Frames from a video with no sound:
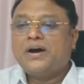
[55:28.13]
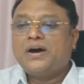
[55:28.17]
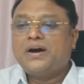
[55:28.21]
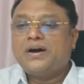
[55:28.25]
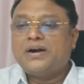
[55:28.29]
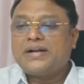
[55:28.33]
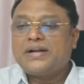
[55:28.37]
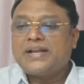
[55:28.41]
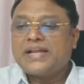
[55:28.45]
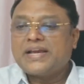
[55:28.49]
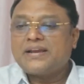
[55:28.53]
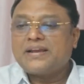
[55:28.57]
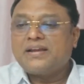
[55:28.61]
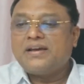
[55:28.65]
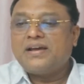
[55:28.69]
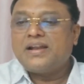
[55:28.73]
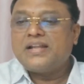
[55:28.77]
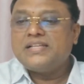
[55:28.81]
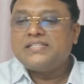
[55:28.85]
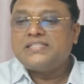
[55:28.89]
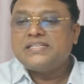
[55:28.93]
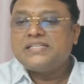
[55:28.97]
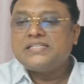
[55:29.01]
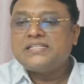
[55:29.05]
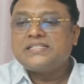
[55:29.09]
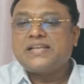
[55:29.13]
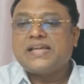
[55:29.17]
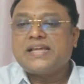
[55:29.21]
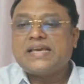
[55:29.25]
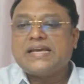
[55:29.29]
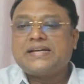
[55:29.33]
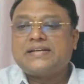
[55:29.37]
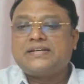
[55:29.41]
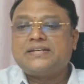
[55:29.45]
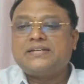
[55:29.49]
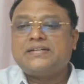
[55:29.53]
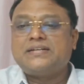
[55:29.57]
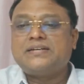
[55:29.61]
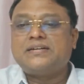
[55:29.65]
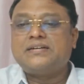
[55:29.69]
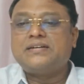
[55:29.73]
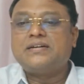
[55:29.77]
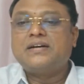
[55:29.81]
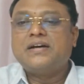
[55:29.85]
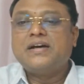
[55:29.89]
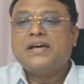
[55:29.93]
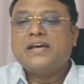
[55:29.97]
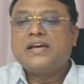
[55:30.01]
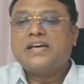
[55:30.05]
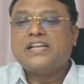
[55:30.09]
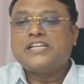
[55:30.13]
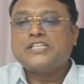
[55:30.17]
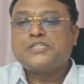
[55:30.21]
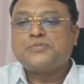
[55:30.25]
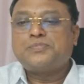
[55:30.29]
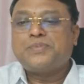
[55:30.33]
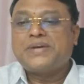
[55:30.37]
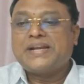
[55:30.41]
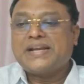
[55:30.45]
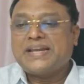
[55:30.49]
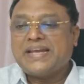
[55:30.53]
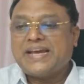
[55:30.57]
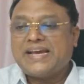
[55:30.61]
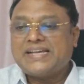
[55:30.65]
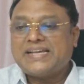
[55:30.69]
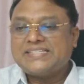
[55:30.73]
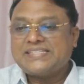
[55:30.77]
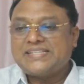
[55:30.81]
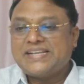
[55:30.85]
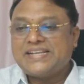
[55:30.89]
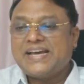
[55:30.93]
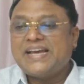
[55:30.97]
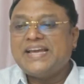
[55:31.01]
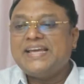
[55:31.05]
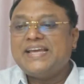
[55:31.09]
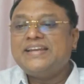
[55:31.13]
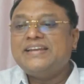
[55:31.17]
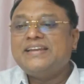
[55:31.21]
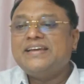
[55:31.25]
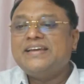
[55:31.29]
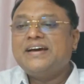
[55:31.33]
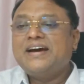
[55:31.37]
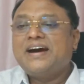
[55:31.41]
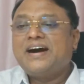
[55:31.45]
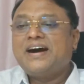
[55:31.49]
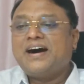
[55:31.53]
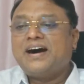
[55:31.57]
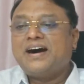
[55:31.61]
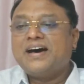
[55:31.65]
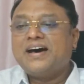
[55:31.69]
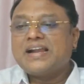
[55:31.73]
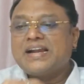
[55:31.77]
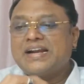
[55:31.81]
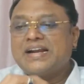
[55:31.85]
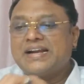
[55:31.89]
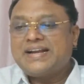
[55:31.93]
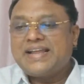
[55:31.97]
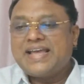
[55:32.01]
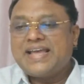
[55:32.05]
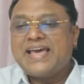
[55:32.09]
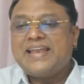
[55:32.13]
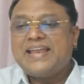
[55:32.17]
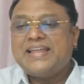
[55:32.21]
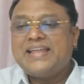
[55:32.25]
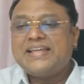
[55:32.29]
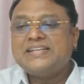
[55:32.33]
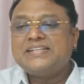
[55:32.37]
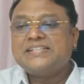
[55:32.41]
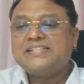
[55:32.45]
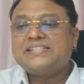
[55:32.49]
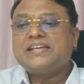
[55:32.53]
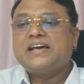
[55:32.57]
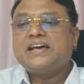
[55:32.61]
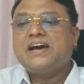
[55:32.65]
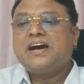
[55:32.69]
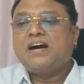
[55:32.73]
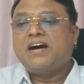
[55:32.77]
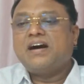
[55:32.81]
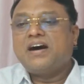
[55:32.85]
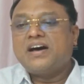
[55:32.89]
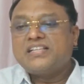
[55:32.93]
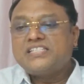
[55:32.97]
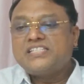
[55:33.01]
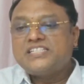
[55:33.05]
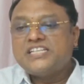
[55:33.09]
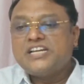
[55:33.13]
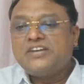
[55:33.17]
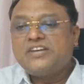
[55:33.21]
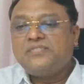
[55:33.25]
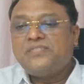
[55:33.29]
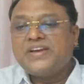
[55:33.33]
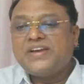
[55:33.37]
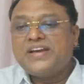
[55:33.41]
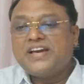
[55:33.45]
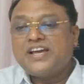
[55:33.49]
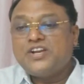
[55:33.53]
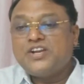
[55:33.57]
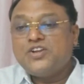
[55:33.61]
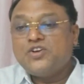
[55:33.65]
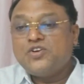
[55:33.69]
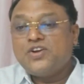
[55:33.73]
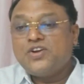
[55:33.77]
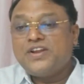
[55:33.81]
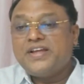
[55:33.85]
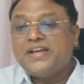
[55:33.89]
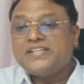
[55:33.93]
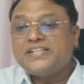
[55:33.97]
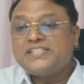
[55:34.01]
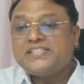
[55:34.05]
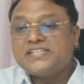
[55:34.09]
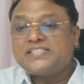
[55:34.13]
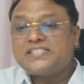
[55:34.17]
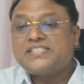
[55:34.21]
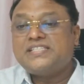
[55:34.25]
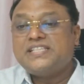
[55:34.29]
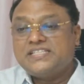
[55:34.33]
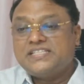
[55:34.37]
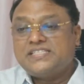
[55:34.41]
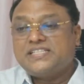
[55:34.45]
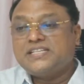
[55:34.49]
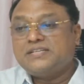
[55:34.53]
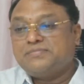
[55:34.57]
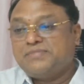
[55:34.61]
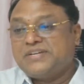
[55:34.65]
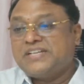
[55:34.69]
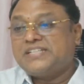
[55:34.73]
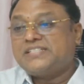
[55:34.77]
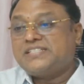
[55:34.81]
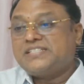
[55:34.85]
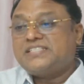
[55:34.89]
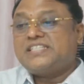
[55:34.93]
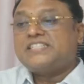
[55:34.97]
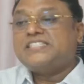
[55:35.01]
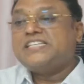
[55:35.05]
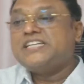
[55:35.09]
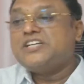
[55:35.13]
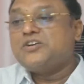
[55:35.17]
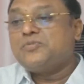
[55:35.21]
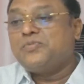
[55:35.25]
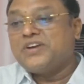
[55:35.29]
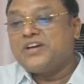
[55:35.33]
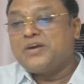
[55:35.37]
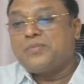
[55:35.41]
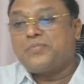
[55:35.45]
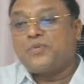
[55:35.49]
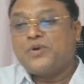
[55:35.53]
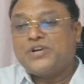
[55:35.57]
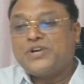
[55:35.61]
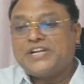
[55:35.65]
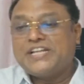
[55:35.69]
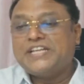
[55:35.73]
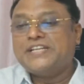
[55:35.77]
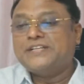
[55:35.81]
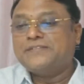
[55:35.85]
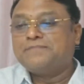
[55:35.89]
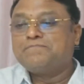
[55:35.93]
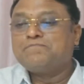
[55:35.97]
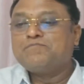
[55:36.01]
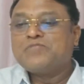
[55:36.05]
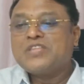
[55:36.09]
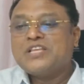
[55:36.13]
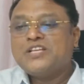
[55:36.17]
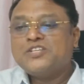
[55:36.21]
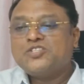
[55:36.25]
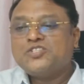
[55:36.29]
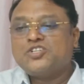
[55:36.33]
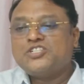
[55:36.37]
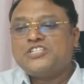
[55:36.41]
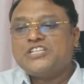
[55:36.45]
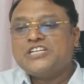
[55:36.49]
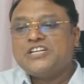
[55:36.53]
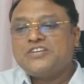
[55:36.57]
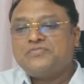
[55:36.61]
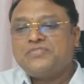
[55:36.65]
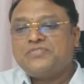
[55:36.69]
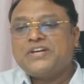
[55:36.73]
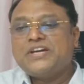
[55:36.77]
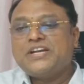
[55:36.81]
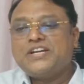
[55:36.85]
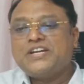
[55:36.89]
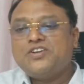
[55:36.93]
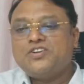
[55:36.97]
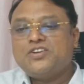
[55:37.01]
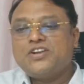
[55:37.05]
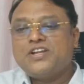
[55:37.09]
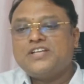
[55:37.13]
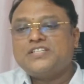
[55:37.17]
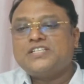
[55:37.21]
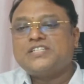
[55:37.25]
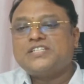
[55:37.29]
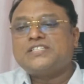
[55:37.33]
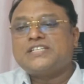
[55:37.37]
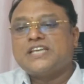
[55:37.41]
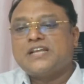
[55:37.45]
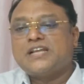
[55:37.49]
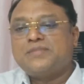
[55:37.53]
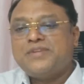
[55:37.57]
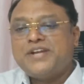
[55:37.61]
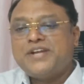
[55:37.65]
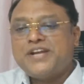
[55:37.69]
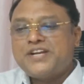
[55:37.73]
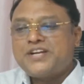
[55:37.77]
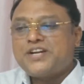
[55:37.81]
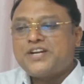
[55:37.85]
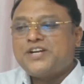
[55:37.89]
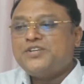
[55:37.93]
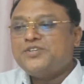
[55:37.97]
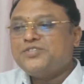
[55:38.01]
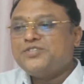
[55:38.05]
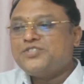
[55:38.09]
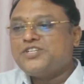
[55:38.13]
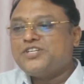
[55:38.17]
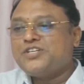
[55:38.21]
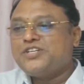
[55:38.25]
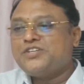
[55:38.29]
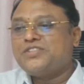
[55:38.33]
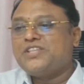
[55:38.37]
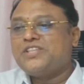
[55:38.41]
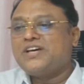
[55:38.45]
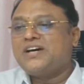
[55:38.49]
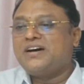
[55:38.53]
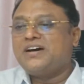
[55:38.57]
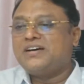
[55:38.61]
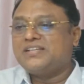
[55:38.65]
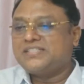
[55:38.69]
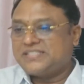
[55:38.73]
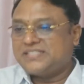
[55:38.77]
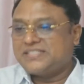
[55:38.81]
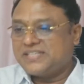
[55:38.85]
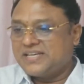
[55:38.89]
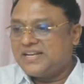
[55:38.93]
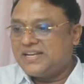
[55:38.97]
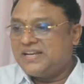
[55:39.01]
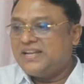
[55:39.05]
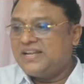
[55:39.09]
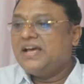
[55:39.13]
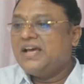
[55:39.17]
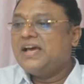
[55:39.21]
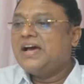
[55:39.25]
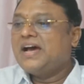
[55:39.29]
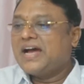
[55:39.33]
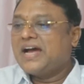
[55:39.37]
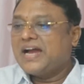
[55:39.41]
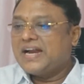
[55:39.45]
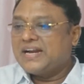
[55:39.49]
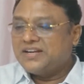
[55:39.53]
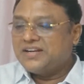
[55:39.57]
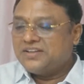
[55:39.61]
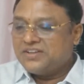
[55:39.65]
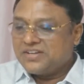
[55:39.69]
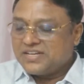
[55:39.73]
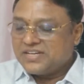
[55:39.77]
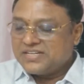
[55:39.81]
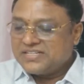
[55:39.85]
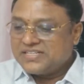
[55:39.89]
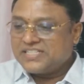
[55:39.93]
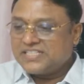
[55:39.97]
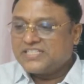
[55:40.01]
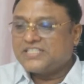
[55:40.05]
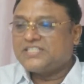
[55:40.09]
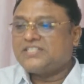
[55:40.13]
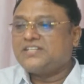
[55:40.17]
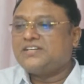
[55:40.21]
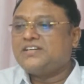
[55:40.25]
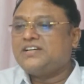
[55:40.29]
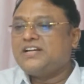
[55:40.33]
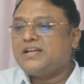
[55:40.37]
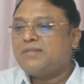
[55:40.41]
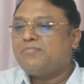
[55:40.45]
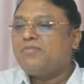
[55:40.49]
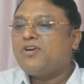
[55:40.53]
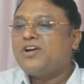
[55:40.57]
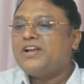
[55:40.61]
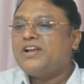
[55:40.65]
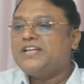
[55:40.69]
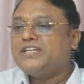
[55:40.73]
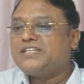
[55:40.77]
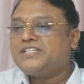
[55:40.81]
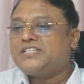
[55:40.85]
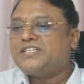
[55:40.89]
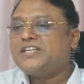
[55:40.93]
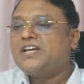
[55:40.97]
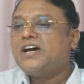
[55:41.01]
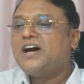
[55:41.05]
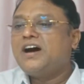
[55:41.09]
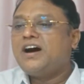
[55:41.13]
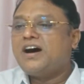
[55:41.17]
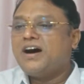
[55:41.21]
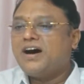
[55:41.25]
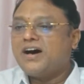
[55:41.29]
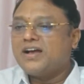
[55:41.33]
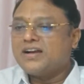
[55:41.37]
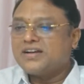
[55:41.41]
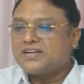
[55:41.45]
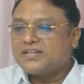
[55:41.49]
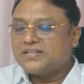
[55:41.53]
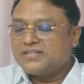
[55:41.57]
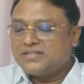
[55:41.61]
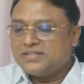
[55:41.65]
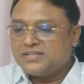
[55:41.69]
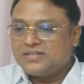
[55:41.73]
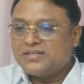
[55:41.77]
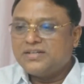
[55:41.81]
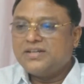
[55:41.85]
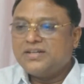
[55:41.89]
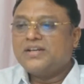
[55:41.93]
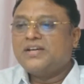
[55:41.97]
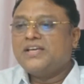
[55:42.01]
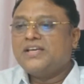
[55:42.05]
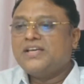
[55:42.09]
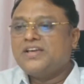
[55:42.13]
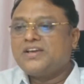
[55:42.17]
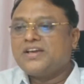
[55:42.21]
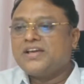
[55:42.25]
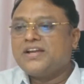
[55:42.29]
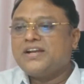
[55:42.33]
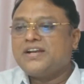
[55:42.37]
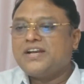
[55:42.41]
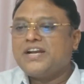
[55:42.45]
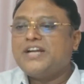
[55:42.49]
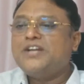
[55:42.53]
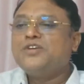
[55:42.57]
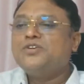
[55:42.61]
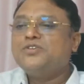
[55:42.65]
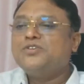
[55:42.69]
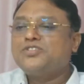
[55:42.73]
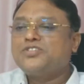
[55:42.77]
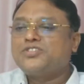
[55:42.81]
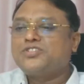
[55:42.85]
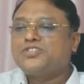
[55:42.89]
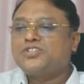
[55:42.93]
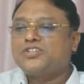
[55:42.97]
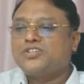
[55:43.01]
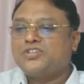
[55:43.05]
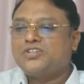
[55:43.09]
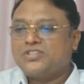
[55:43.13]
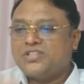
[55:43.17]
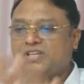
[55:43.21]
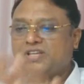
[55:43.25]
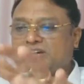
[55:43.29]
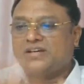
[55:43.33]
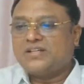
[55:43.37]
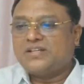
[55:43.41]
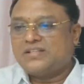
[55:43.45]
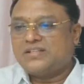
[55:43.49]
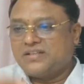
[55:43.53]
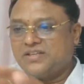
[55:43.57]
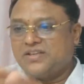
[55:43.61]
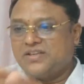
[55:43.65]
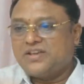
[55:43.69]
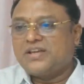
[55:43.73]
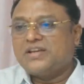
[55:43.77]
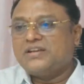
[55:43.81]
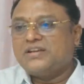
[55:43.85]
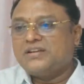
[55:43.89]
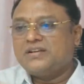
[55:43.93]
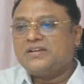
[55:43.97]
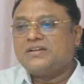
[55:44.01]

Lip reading: technologies like CRISPR-Cas9 or TALENs or zinc finger nucleases, these things, because it's a zinc finger protein. So zinc finger nucleases can be introduced into the cell, and you can just demolish or you can reduce you can